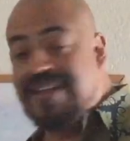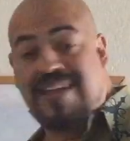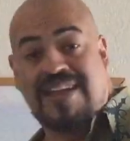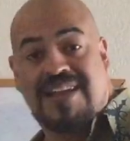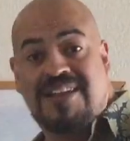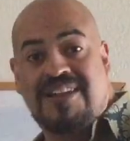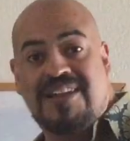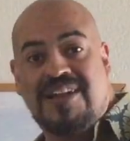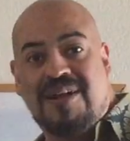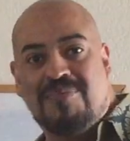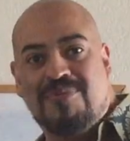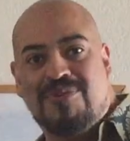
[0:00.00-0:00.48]
I
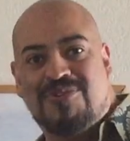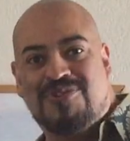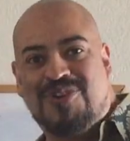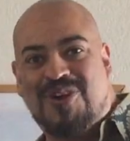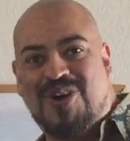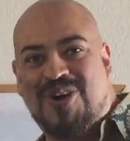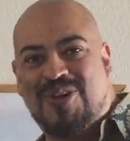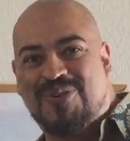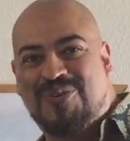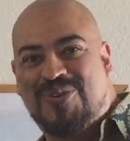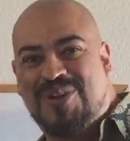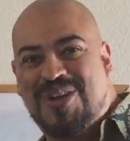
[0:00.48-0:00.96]
get numbers
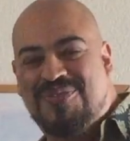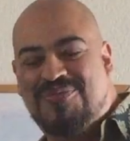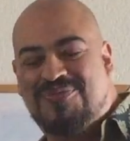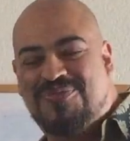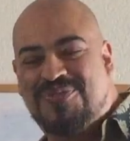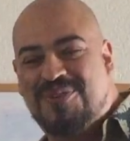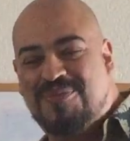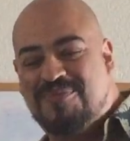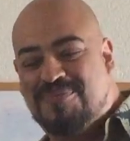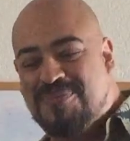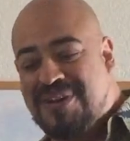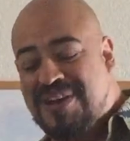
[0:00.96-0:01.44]
all the way
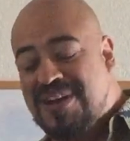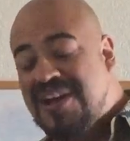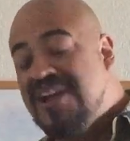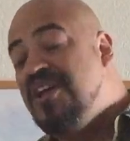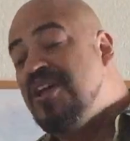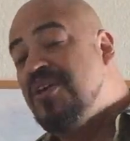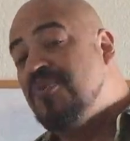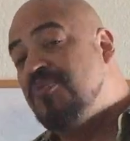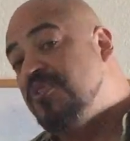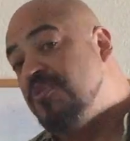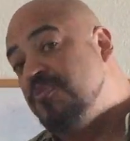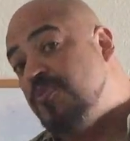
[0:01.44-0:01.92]
from
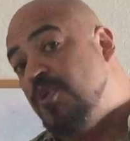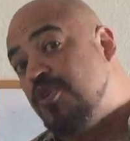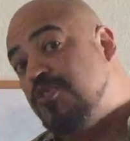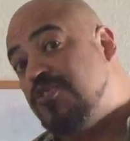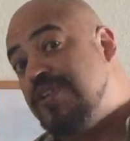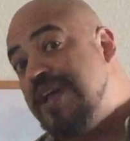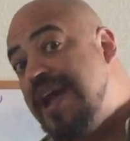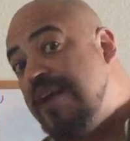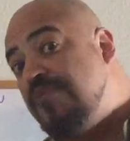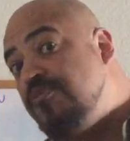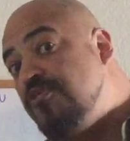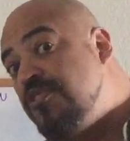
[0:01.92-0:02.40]
the
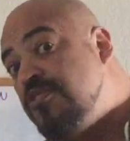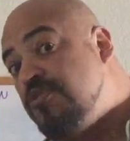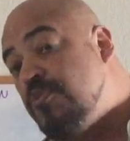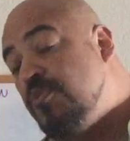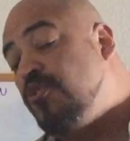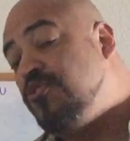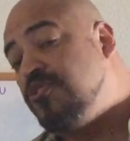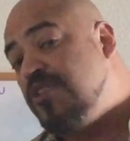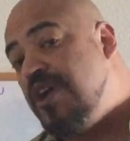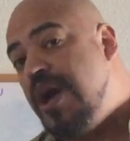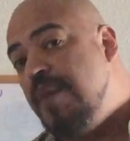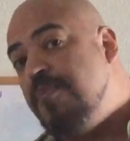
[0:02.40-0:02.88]
most
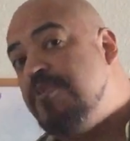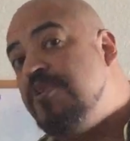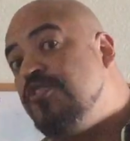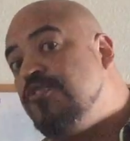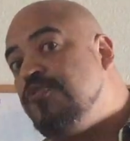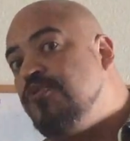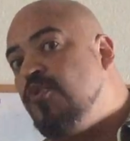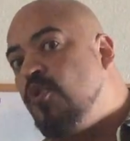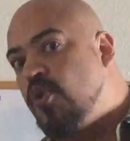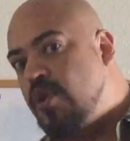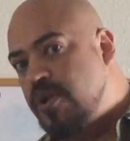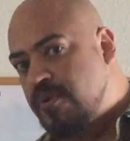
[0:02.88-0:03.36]
common
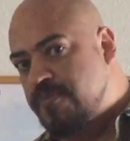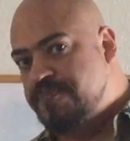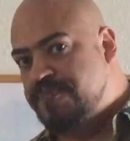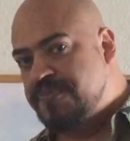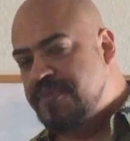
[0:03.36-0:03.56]
is 4.